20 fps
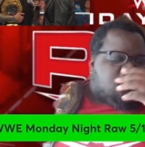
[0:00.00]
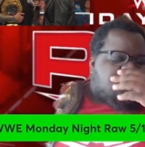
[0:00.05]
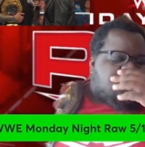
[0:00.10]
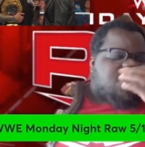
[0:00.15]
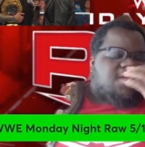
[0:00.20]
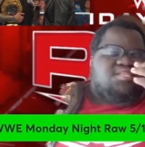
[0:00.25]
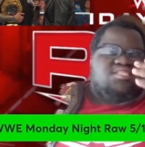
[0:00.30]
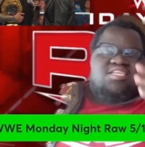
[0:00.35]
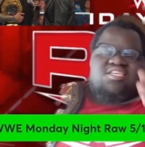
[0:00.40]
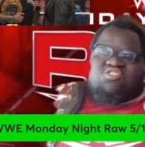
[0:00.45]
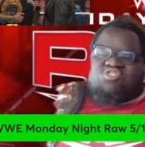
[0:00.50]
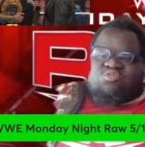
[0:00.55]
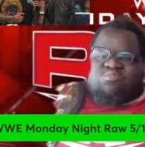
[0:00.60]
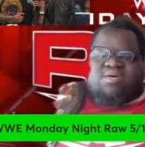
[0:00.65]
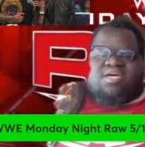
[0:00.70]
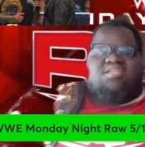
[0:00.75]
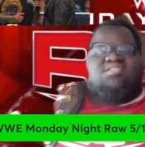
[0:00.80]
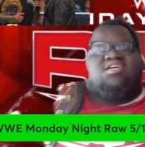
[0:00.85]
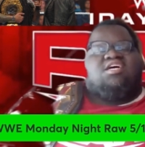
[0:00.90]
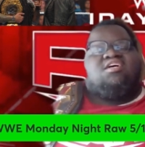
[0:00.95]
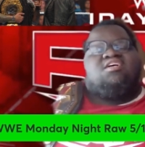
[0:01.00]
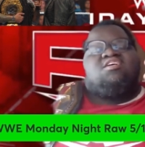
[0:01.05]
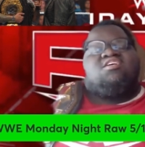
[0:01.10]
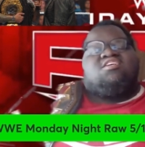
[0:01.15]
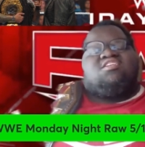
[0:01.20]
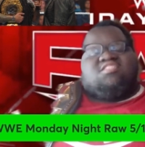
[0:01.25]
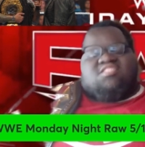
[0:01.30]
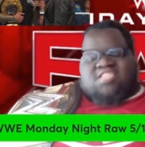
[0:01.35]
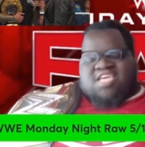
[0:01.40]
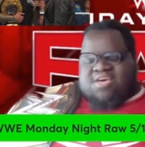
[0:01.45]
I keep saying Drew McIntyre,
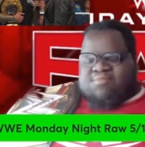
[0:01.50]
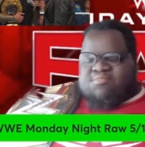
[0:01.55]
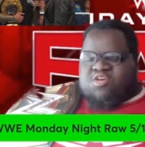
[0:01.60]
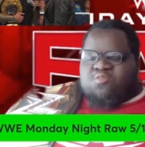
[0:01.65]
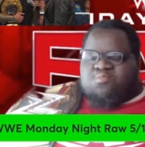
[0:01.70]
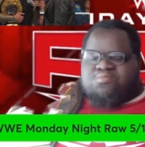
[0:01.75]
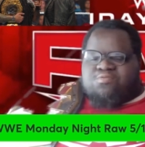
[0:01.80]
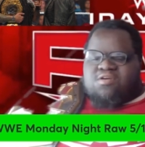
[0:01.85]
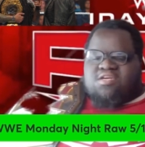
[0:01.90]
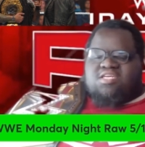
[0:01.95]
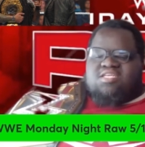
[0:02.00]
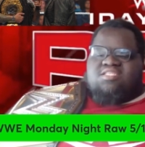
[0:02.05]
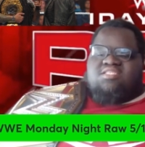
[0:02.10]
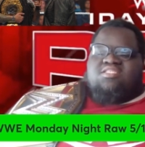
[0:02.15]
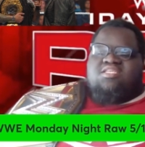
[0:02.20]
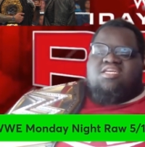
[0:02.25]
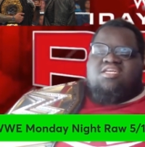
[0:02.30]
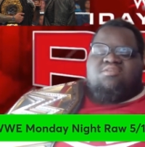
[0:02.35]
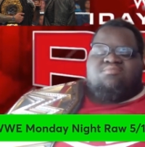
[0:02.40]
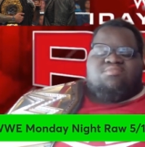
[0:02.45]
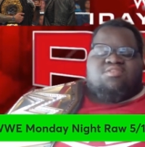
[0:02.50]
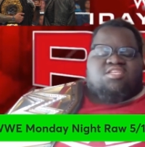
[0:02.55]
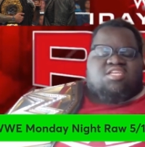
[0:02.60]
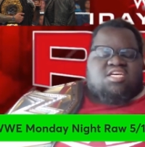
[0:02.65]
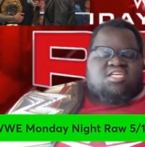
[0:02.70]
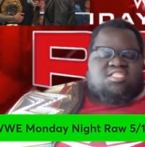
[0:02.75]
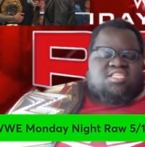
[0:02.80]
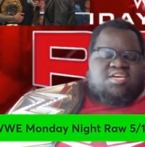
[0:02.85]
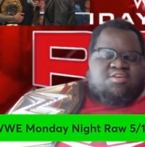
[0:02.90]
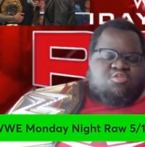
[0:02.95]
Damian Priest,
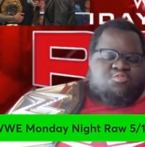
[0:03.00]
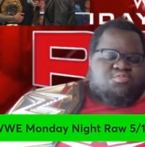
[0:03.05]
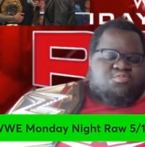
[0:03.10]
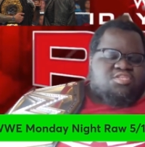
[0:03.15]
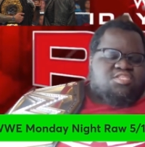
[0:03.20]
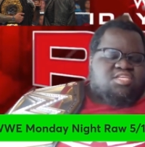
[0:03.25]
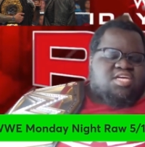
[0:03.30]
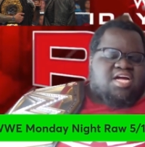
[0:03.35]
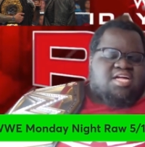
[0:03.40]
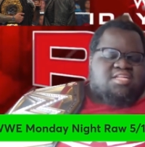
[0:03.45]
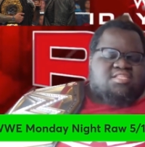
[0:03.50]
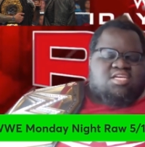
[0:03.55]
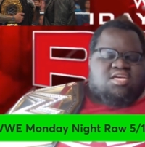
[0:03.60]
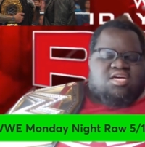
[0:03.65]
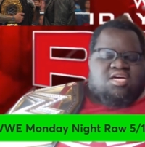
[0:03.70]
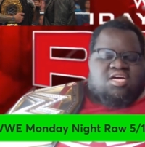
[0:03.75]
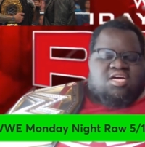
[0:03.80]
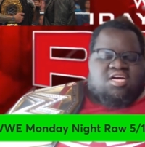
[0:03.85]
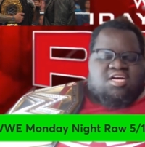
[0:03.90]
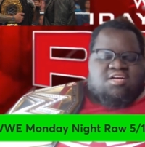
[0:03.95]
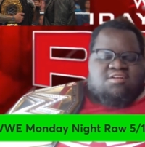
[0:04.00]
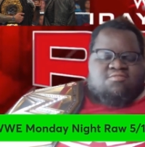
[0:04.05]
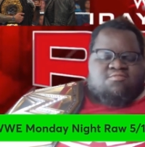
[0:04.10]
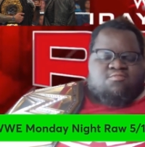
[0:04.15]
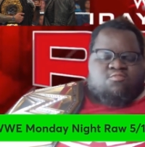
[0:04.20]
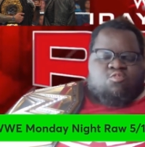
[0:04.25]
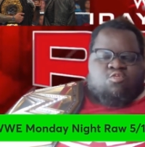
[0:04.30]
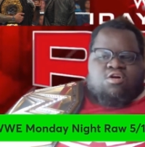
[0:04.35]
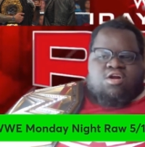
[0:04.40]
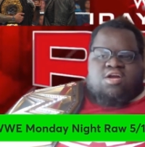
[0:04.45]
because Damian Priest got the
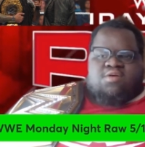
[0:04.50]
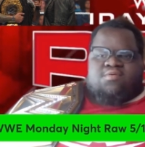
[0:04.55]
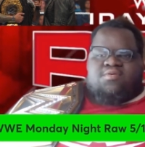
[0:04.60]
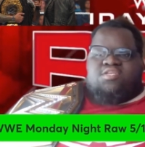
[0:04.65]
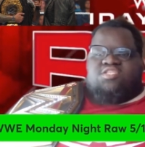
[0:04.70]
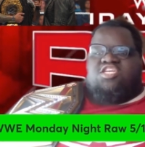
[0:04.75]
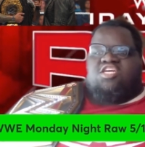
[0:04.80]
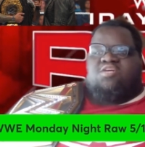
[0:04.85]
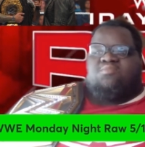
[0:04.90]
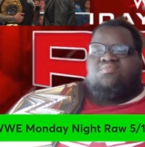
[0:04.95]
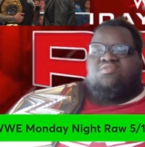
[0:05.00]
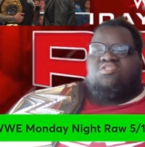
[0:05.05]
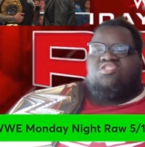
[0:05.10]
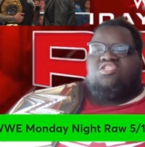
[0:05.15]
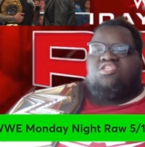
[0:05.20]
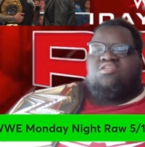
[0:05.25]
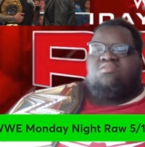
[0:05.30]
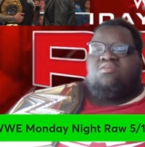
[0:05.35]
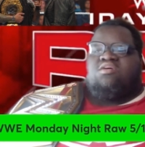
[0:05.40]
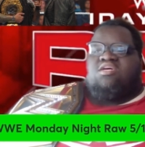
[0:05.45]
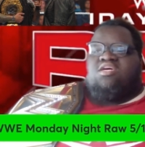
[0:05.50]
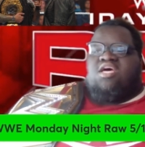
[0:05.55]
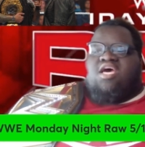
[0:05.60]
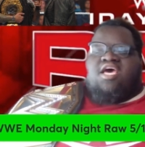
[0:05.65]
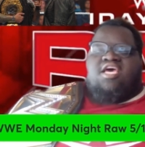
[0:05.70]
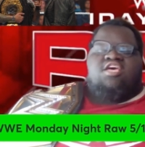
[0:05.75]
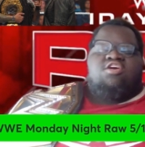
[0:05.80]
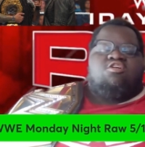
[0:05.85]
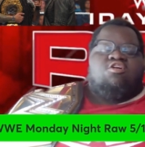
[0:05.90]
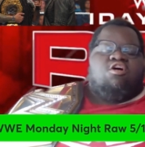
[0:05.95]
World Heavyweight Championship,
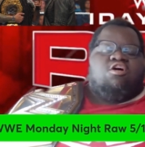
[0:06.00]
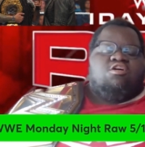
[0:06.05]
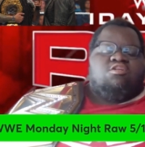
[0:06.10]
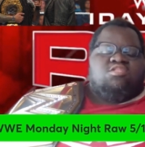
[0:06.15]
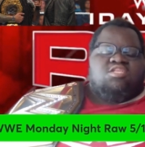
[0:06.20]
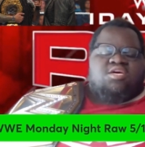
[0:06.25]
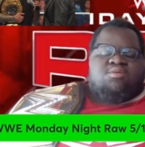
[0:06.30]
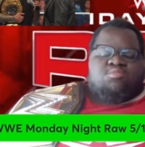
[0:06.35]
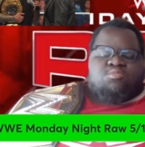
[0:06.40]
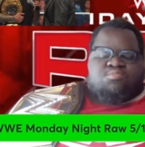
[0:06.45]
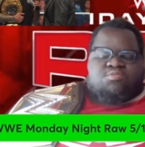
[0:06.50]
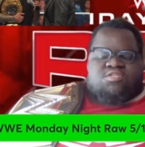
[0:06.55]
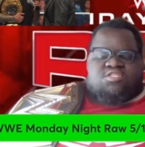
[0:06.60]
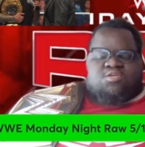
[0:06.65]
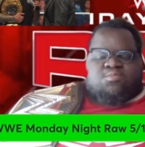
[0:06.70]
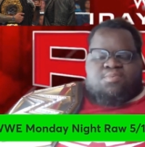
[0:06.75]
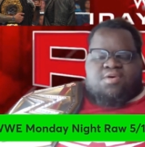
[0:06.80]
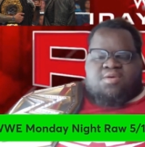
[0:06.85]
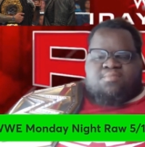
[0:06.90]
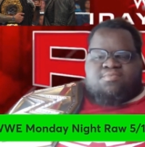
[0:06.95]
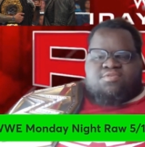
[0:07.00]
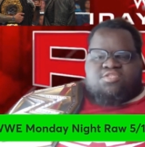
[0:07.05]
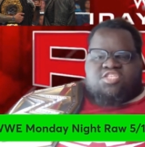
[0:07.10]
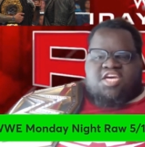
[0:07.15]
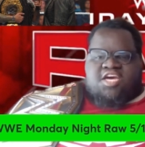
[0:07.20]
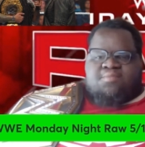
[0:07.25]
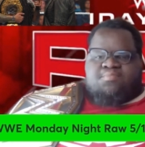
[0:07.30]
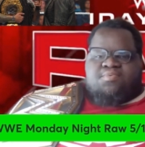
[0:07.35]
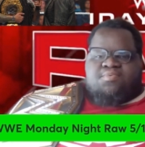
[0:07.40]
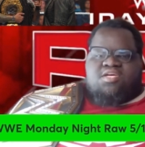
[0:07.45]
and he called Damian Priest a paper
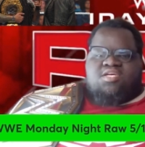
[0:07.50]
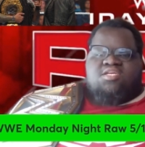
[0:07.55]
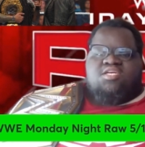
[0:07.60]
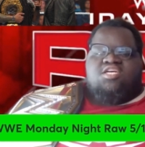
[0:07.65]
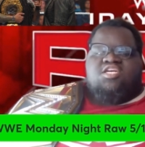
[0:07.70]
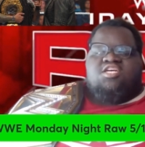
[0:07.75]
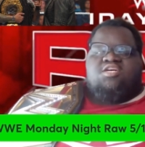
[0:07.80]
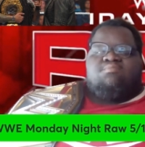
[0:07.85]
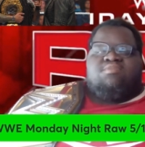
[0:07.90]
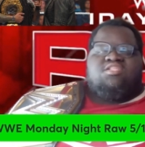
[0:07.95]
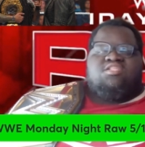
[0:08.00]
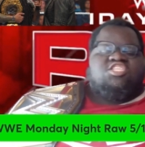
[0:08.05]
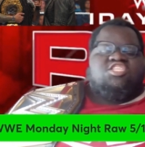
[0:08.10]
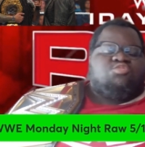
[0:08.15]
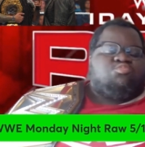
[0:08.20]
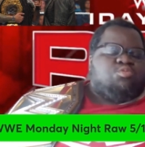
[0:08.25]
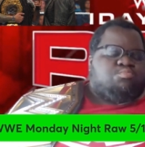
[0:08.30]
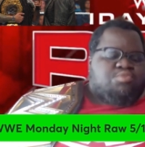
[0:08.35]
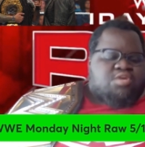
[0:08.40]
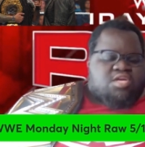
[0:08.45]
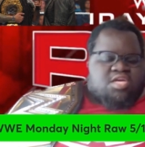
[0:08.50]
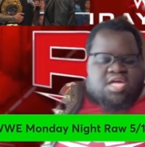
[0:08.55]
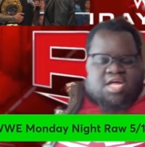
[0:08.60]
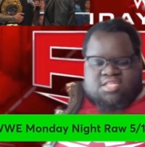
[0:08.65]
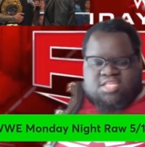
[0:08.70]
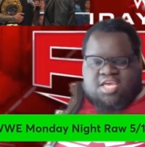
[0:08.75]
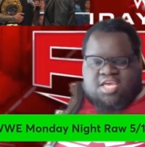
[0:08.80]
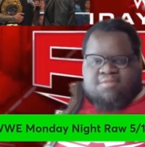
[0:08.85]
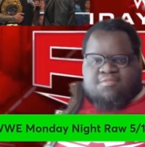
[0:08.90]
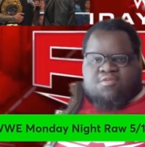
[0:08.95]
champion. But this would bring
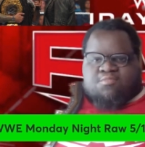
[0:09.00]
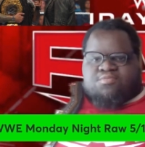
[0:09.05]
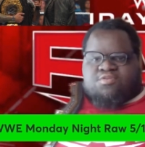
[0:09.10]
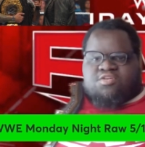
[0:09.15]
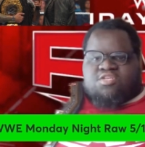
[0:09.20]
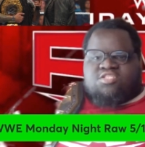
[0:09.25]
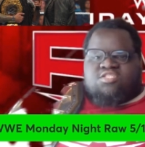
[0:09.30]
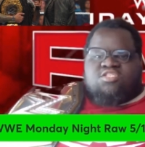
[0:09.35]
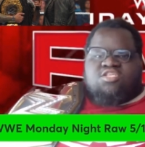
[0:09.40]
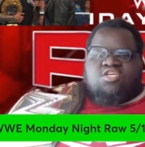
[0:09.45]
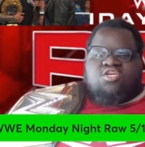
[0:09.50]
out Damian Priest,